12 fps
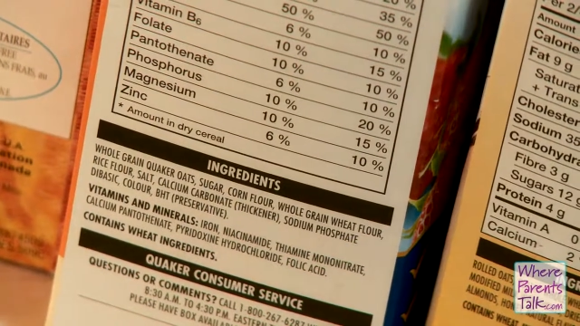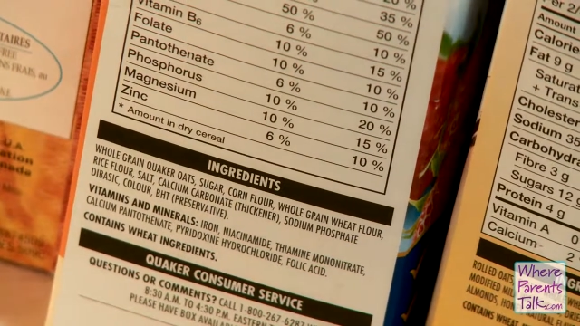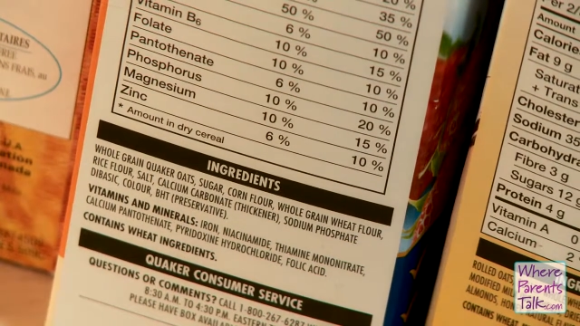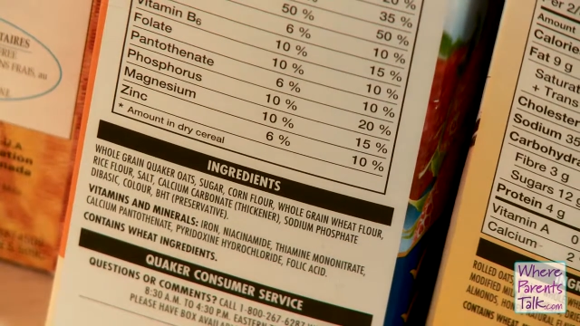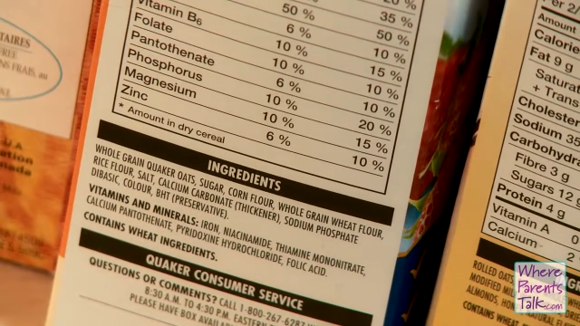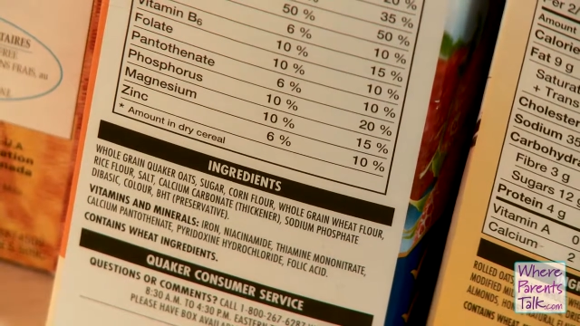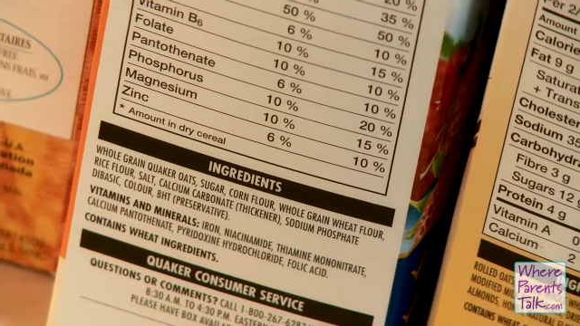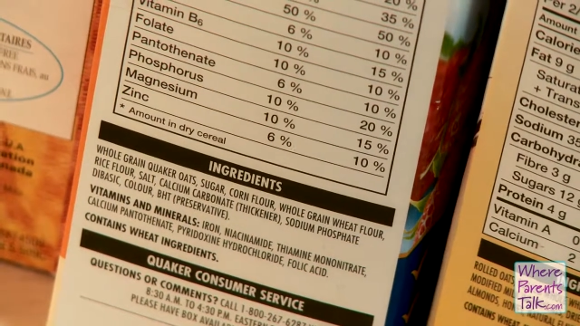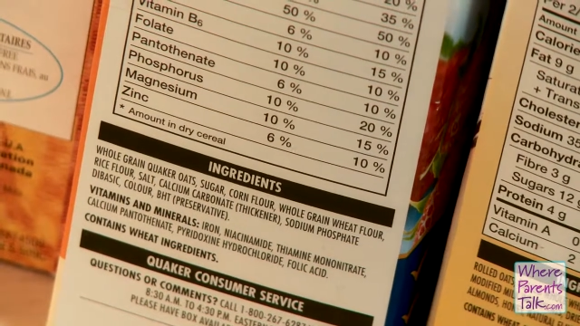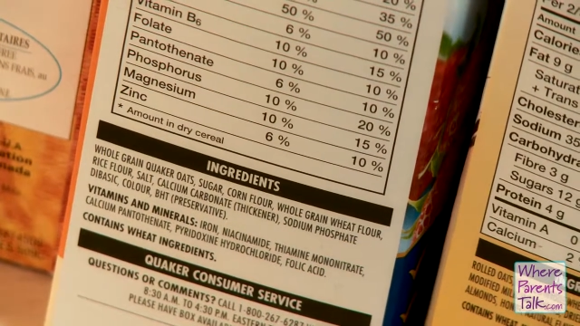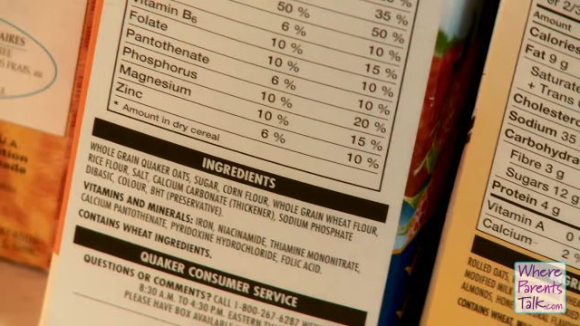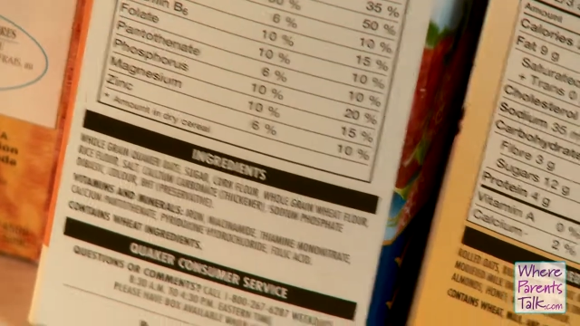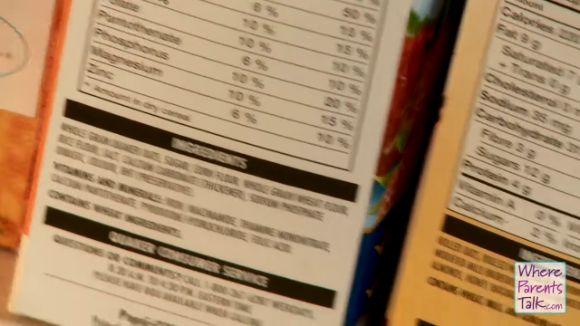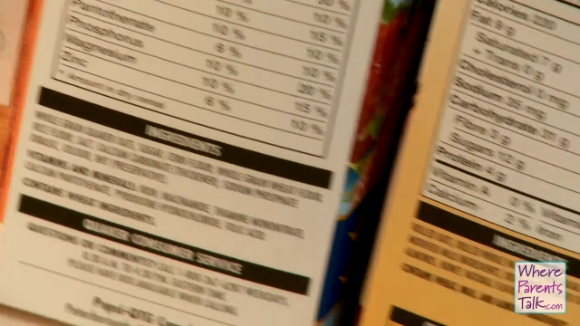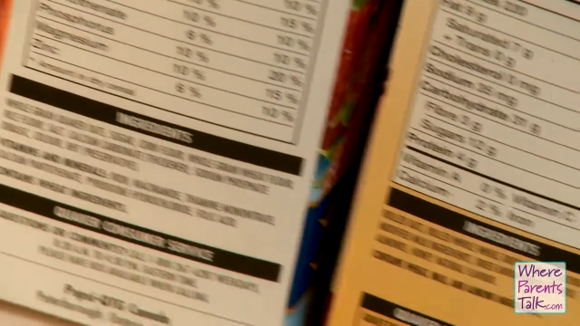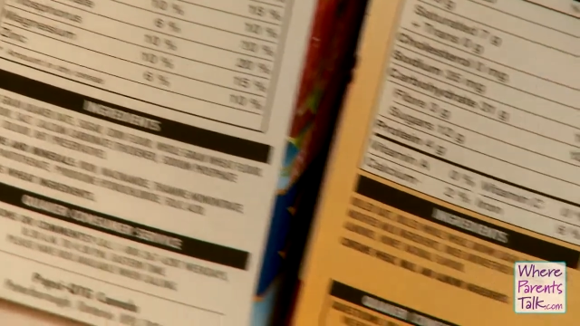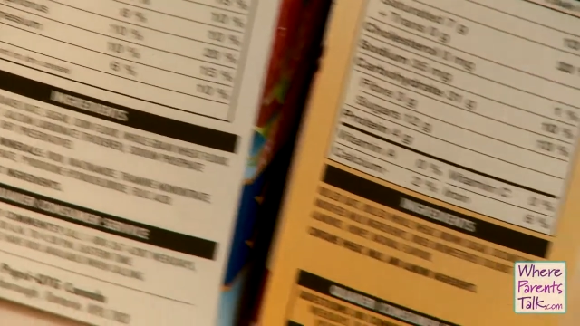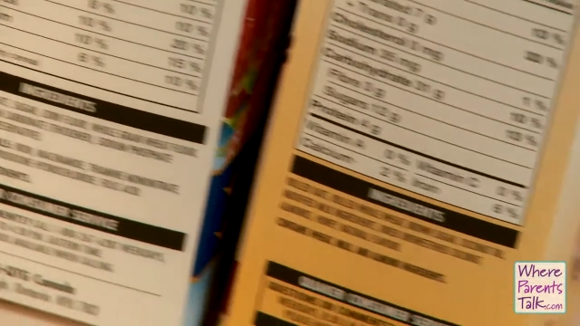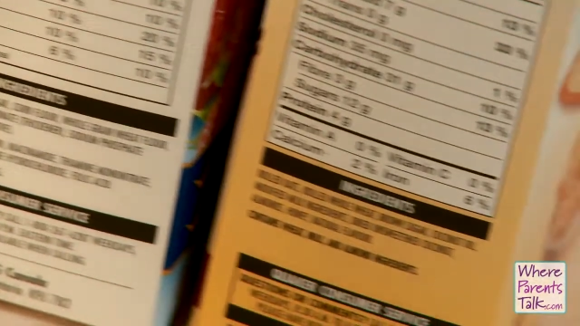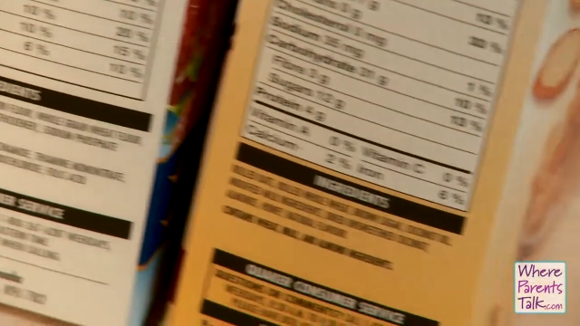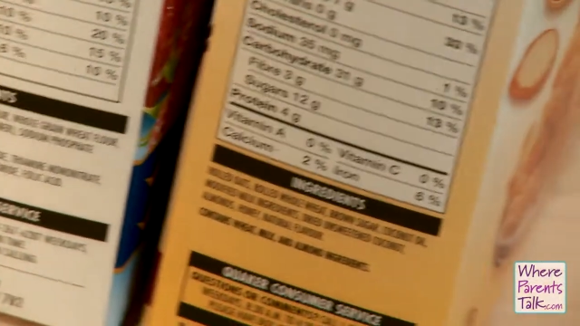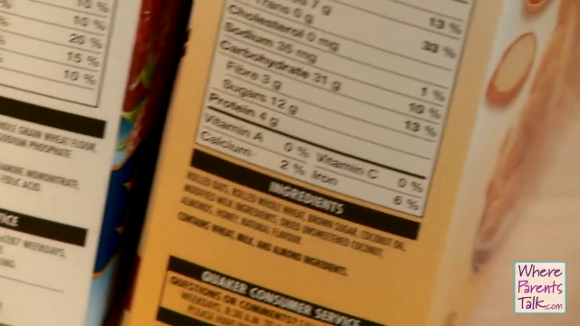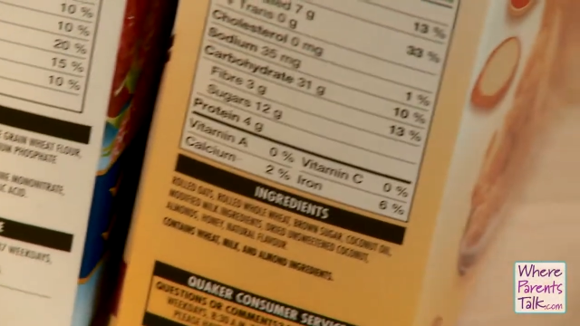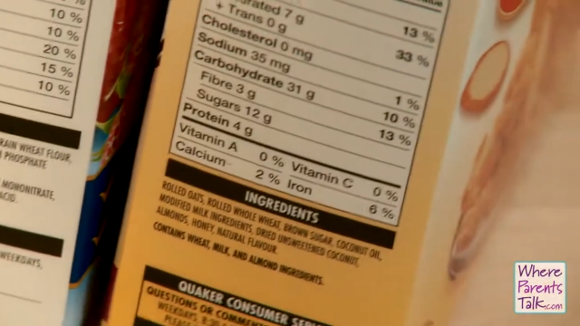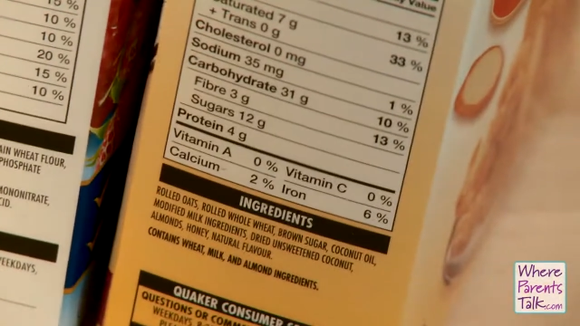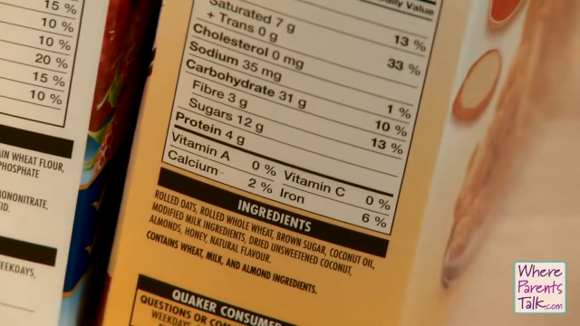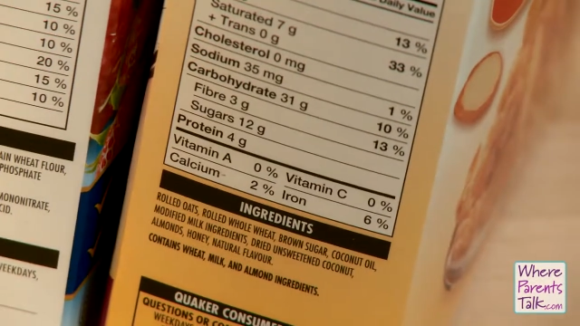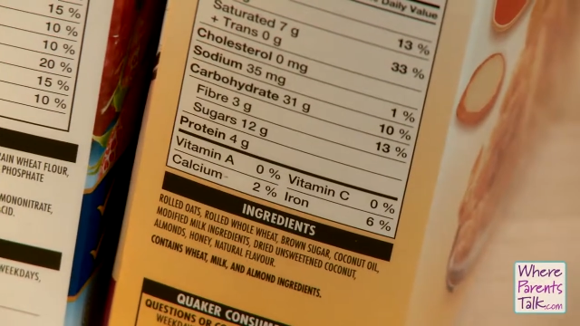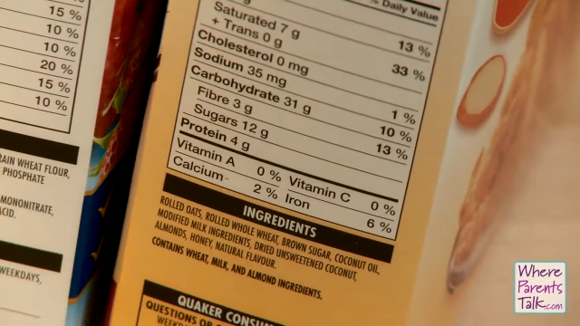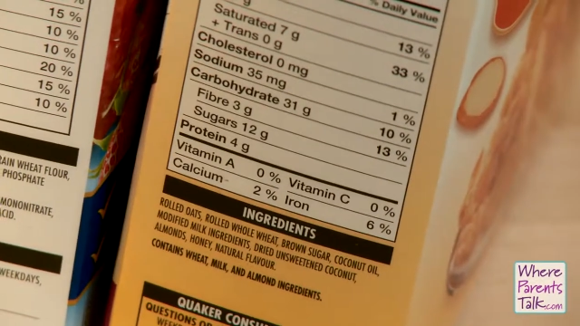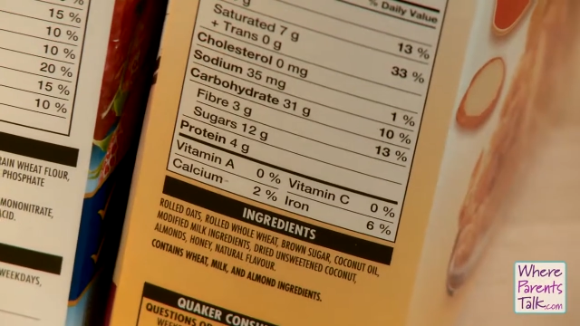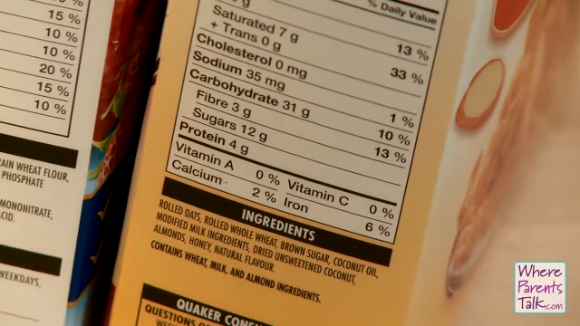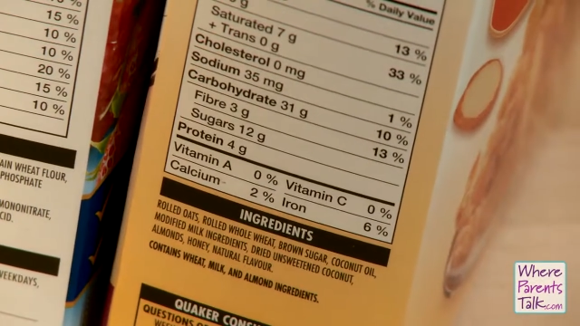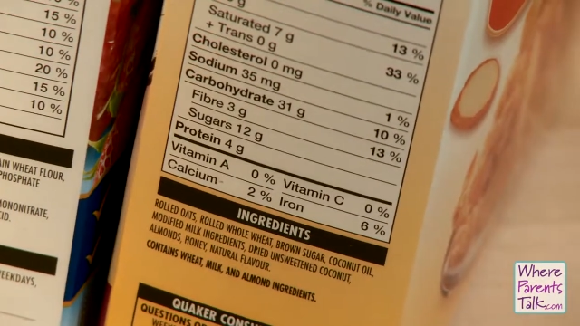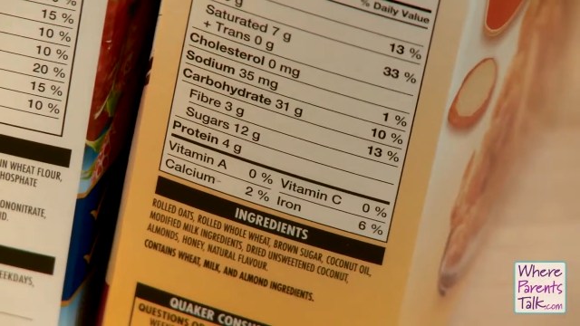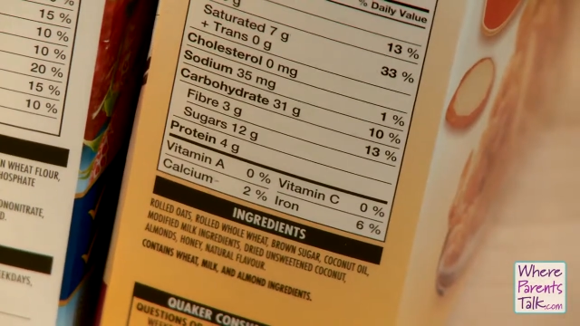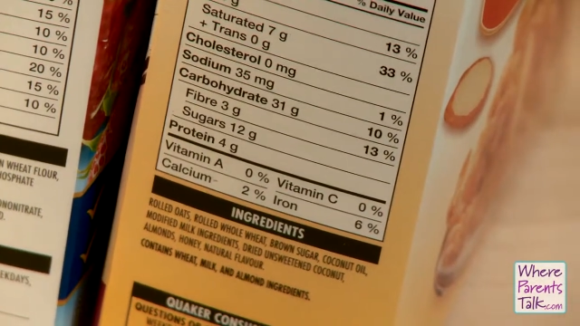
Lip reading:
No face is visible, so there are no lips to read.